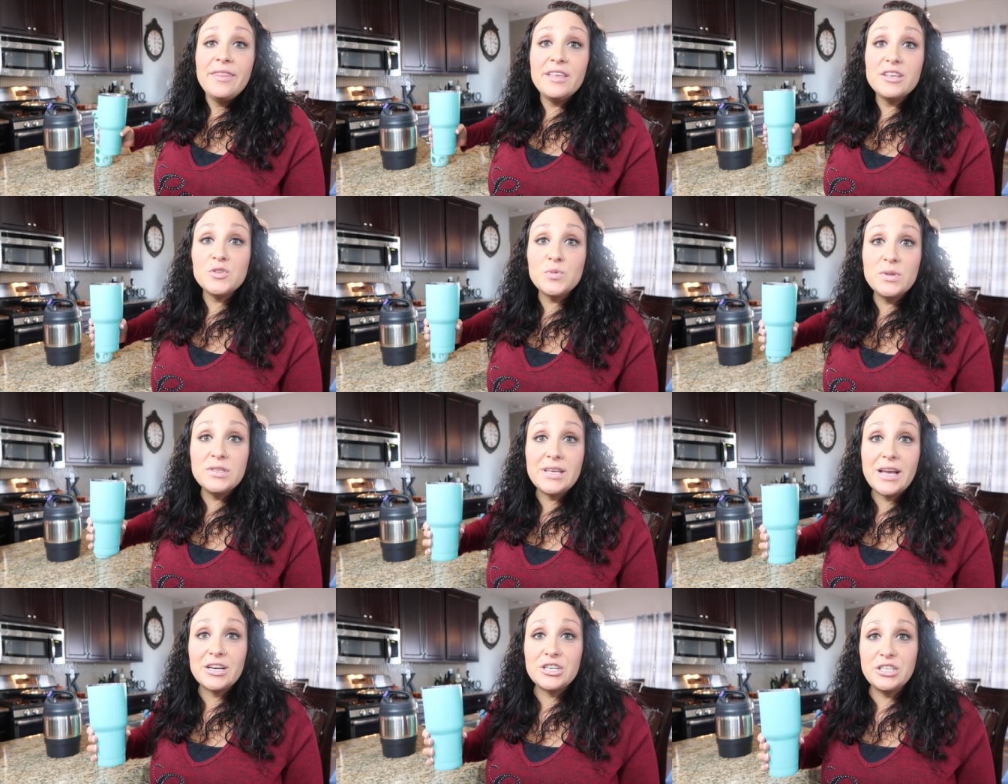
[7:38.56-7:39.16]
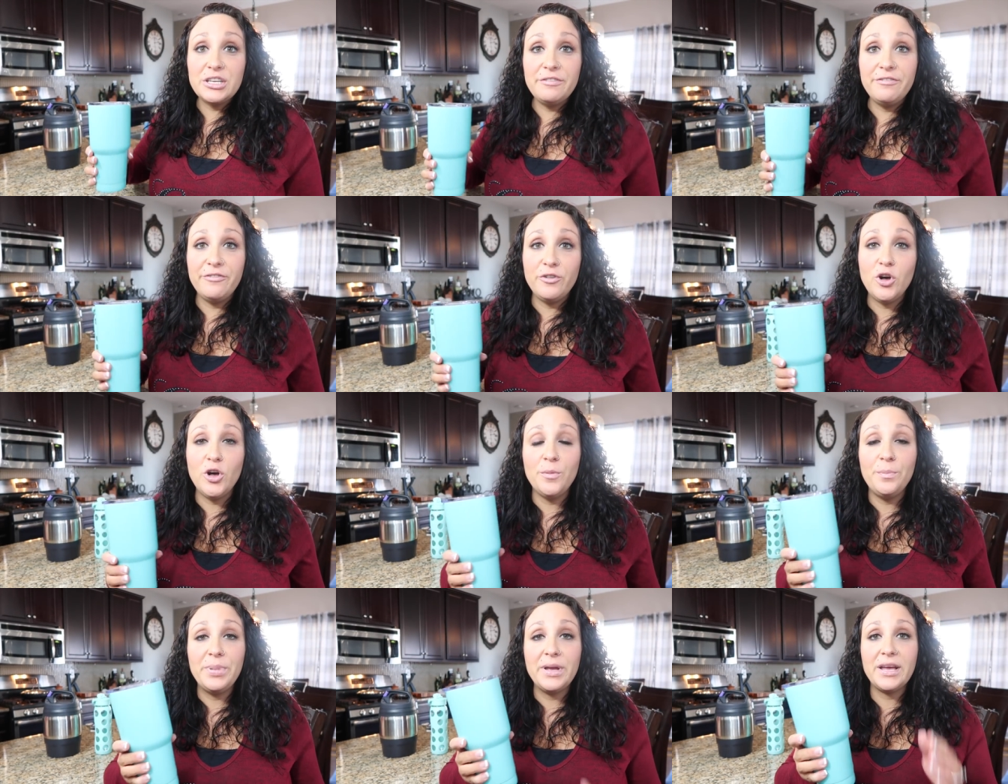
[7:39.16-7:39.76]
this one's actually
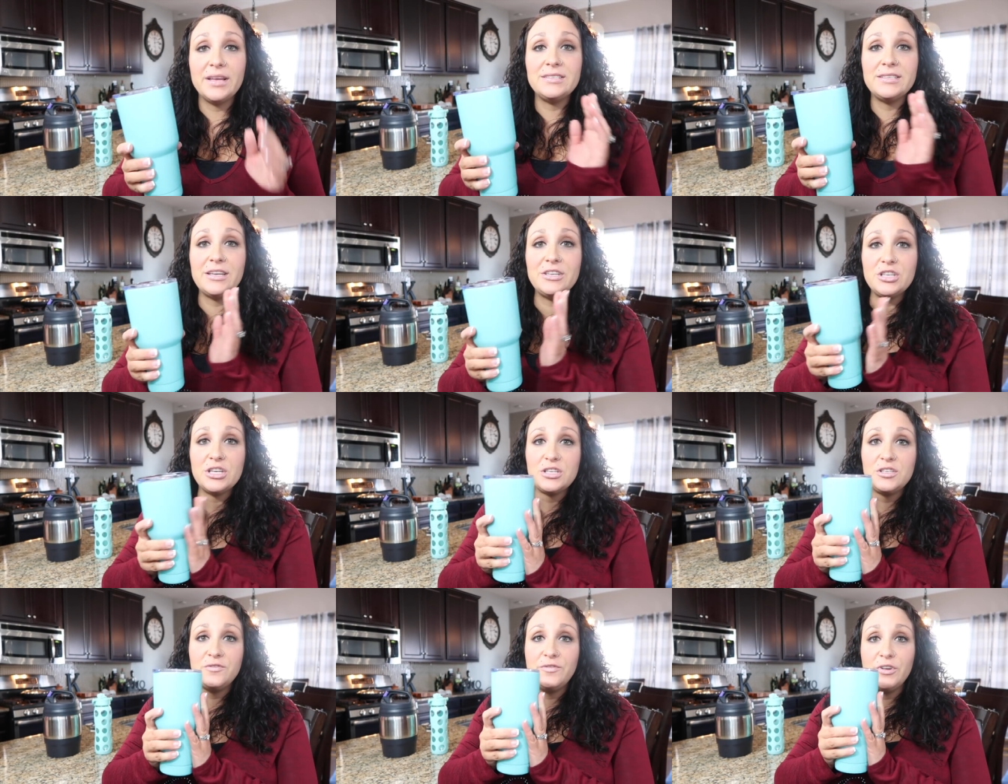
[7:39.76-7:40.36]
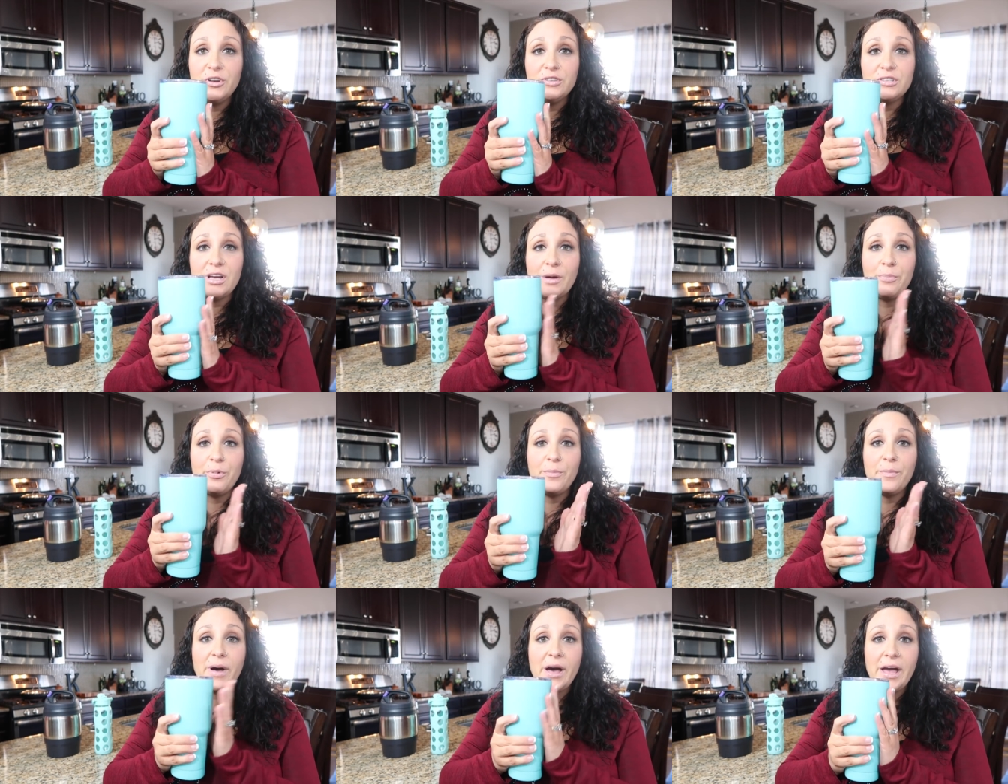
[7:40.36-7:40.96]
full because I just filled
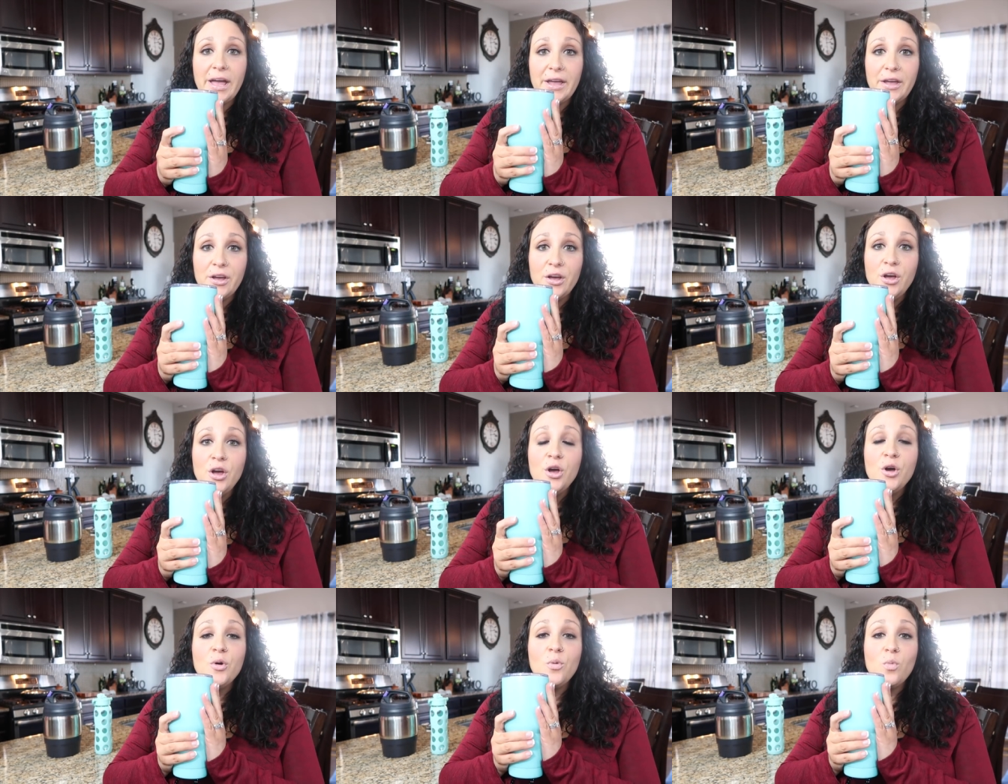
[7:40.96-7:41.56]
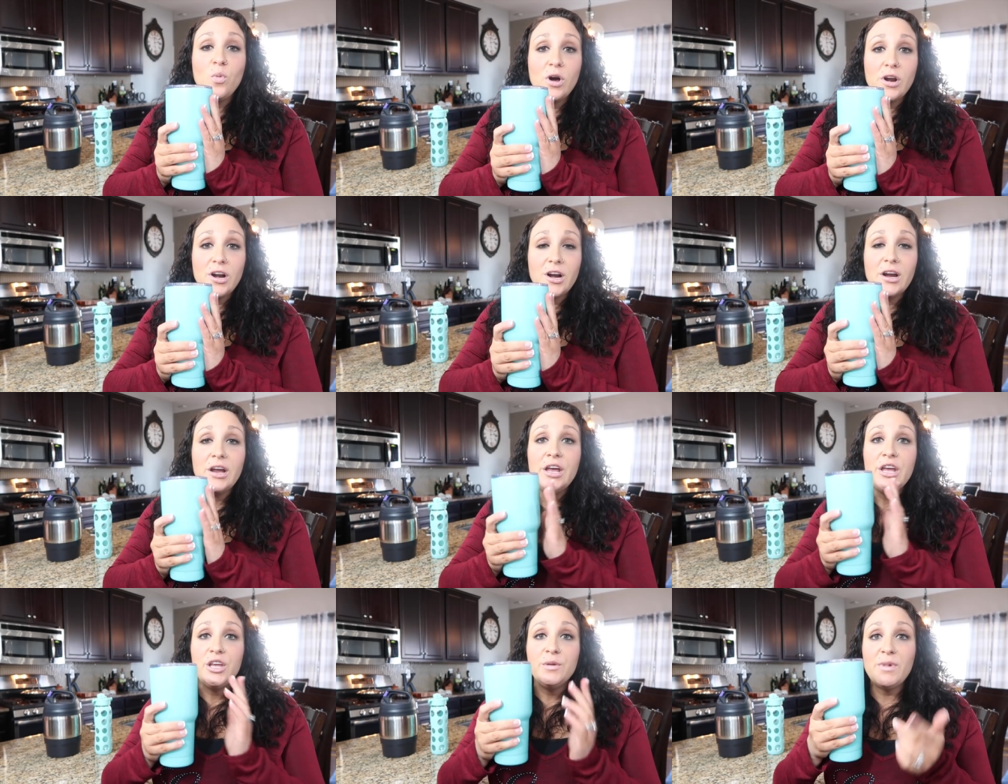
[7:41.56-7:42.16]
up my
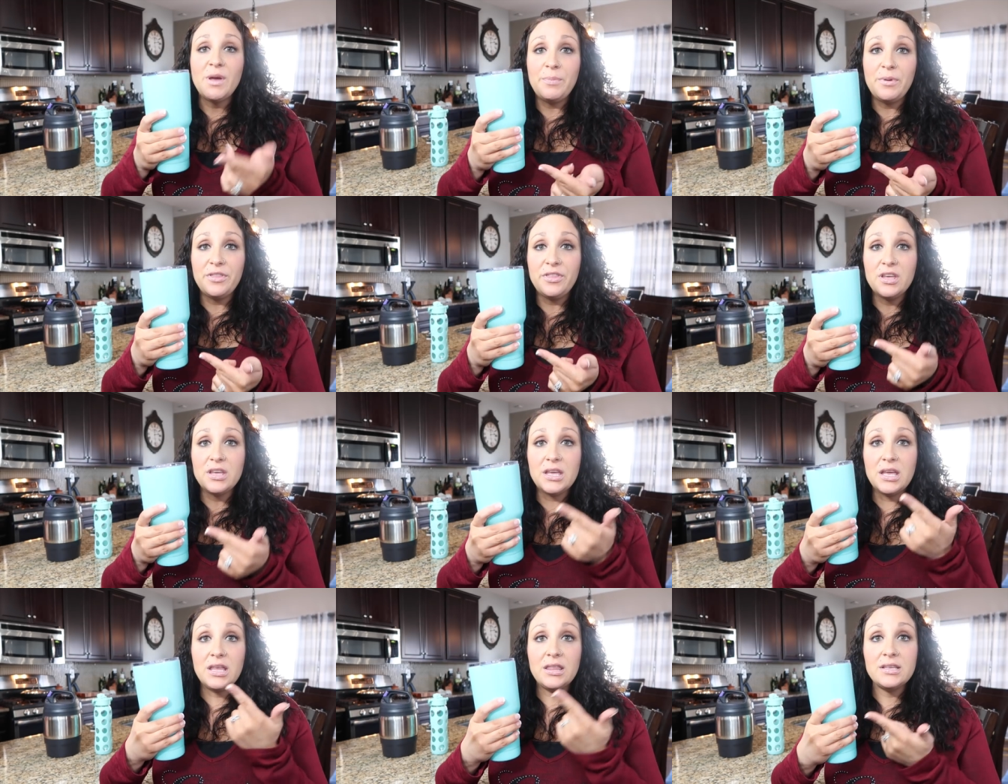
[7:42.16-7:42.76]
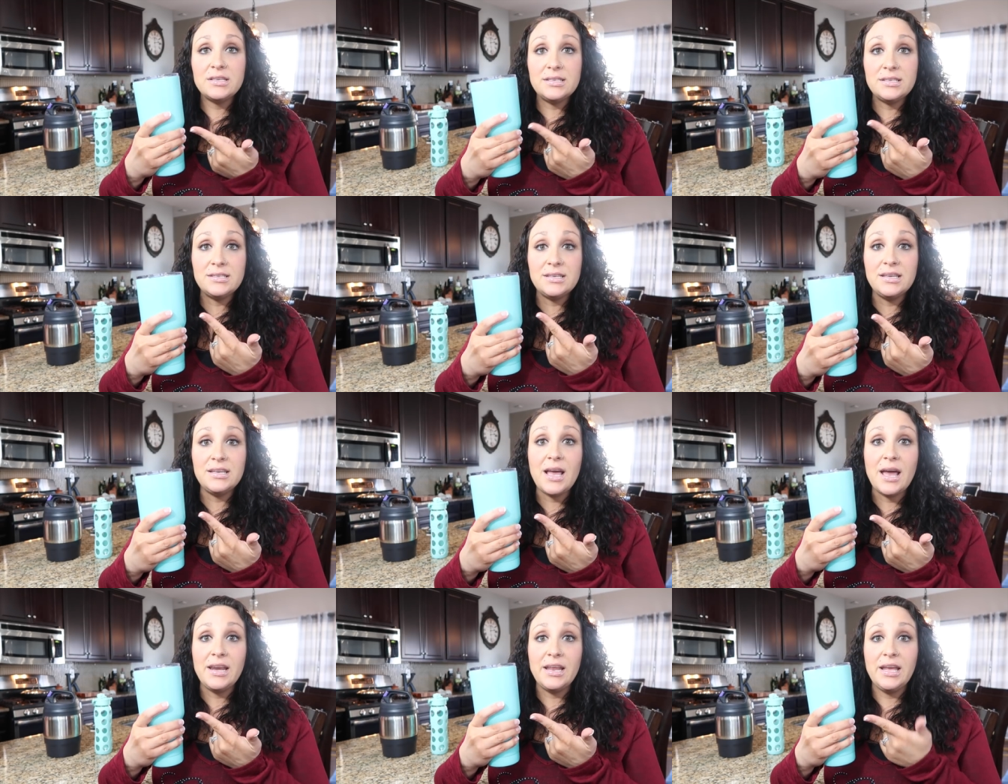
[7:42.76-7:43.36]
water. You might be thinking this is a
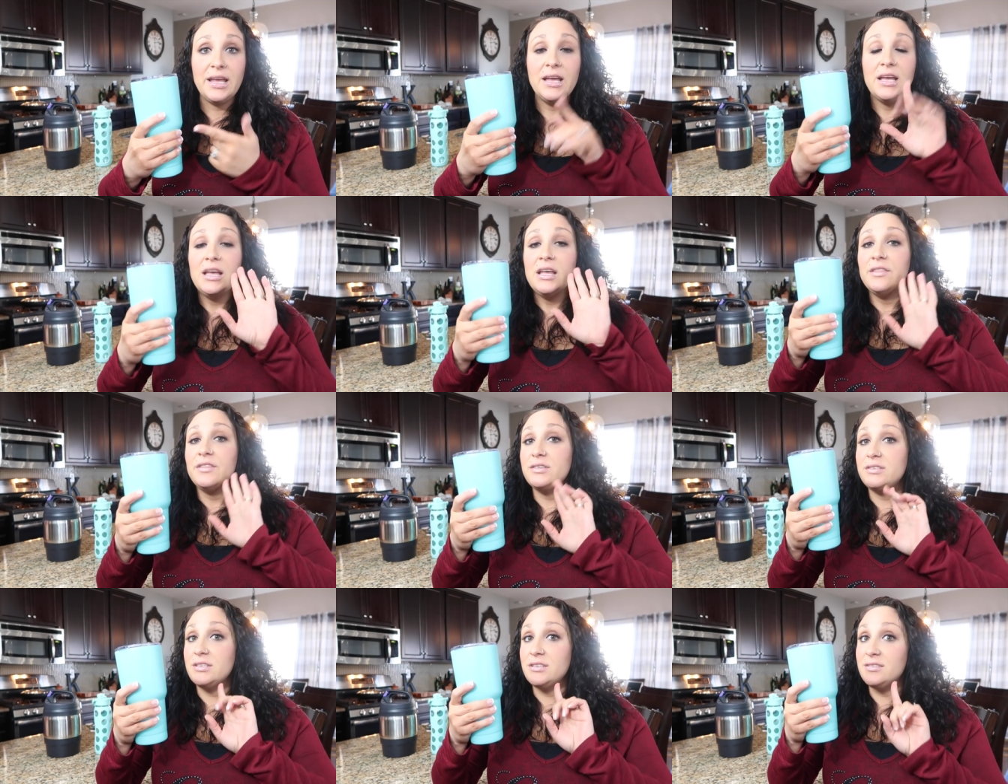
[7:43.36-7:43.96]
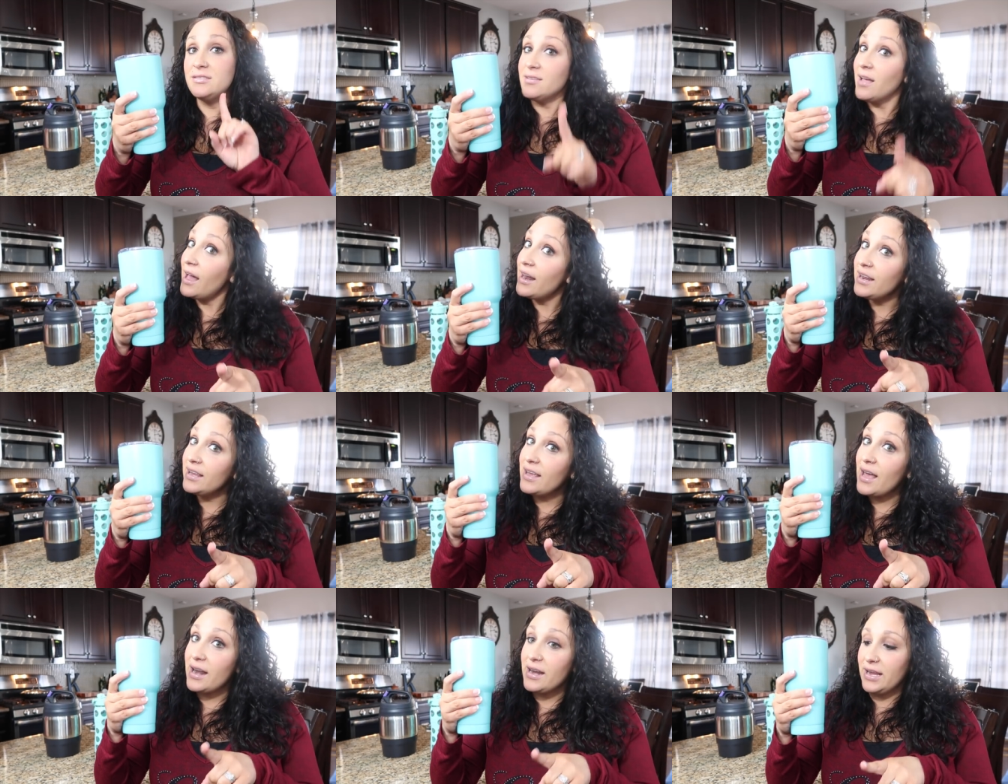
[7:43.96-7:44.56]
Yeti. This is not
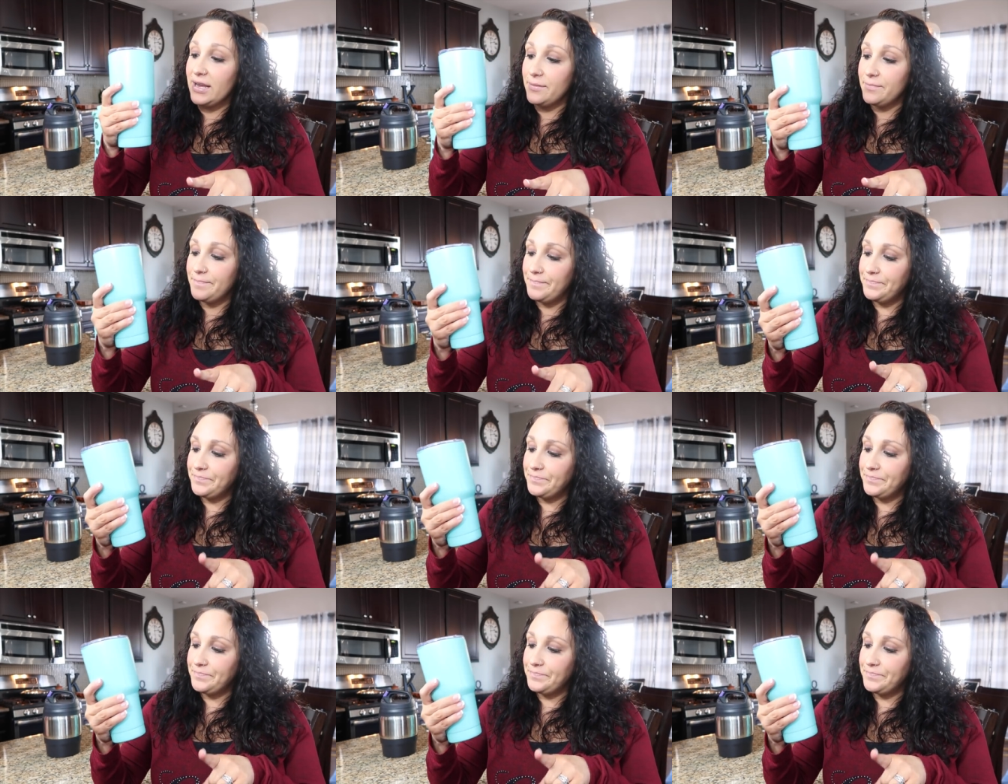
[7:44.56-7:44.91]
a Yeti.